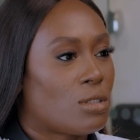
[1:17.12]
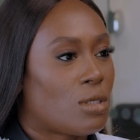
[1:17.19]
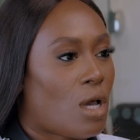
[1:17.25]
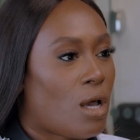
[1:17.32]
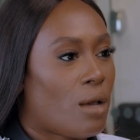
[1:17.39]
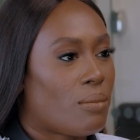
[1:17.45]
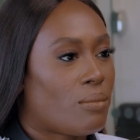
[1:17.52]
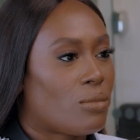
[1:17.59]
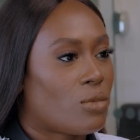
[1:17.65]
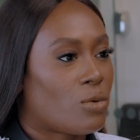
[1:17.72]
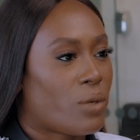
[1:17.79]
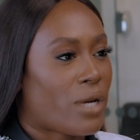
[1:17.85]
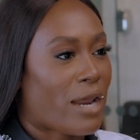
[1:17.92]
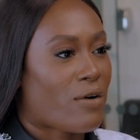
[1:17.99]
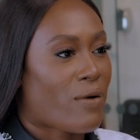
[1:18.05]

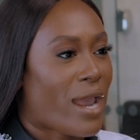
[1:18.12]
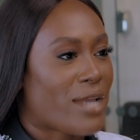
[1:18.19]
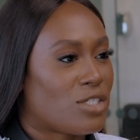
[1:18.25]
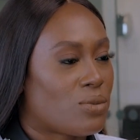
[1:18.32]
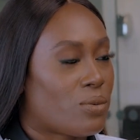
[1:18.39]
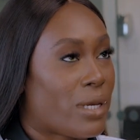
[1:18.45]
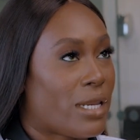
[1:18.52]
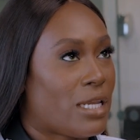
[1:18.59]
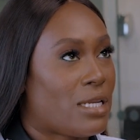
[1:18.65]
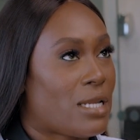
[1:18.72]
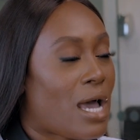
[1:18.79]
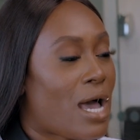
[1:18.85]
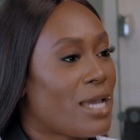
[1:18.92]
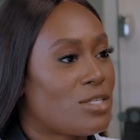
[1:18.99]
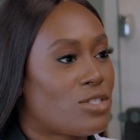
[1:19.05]
When I graduated
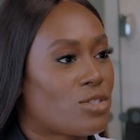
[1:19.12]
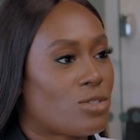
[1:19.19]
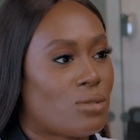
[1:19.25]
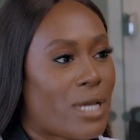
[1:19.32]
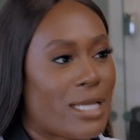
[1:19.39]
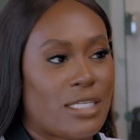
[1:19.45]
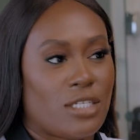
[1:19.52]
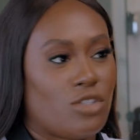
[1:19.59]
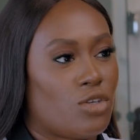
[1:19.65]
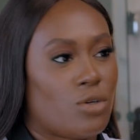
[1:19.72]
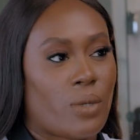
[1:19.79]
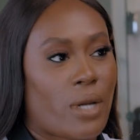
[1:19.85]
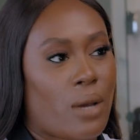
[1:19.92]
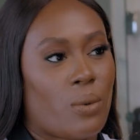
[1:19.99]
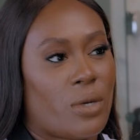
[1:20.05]
high school, I didn't know
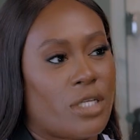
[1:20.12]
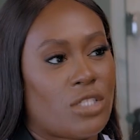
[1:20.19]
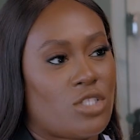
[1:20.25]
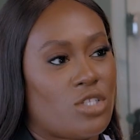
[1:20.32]
what I wanted